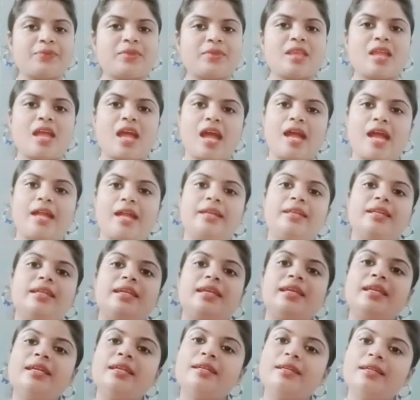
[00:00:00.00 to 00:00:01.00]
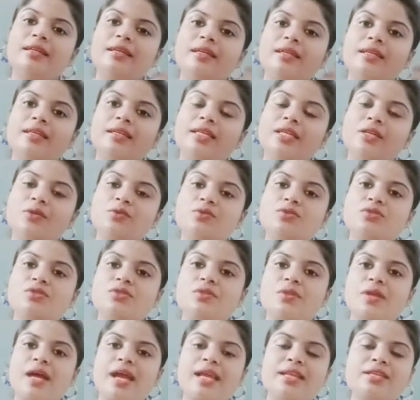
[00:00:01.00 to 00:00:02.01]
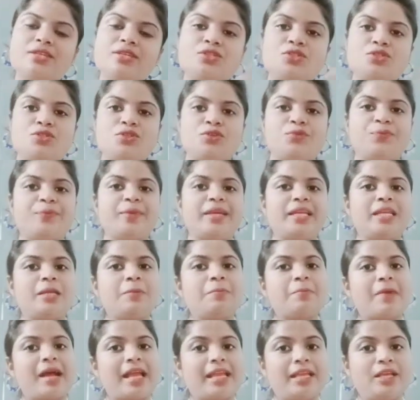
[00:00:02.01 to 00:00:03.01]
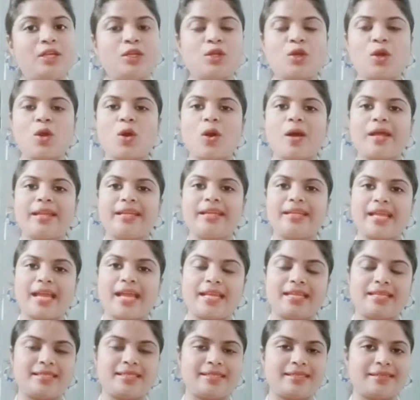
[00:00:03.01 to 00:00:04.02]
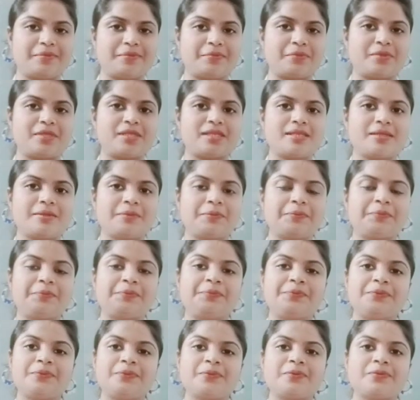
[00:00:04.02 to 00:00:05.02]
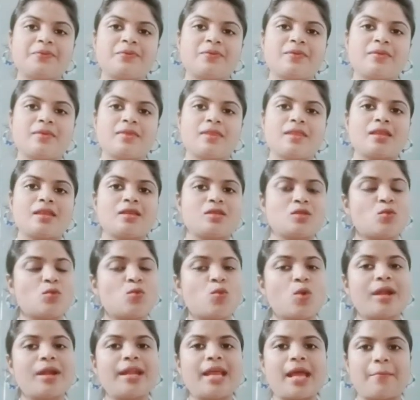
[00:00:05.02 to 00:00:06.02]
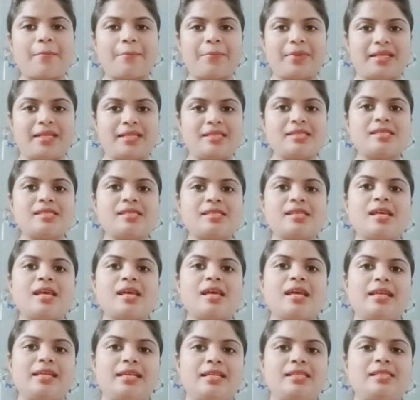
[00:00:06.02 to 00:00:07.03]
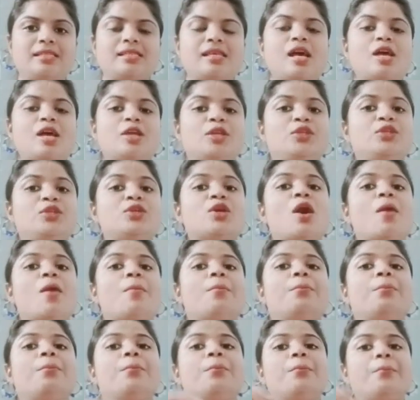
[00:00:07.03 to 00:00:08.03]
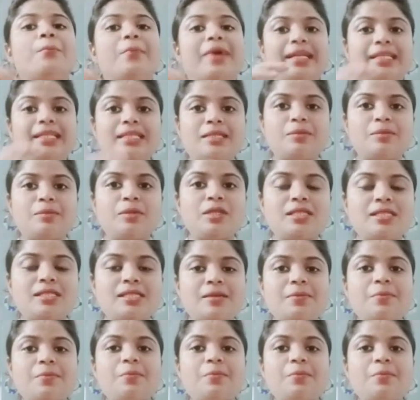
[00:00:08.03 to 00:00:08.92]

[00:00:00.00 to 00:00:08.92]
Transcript: and it gives rise to many microorganisms. So what happens is your metabolism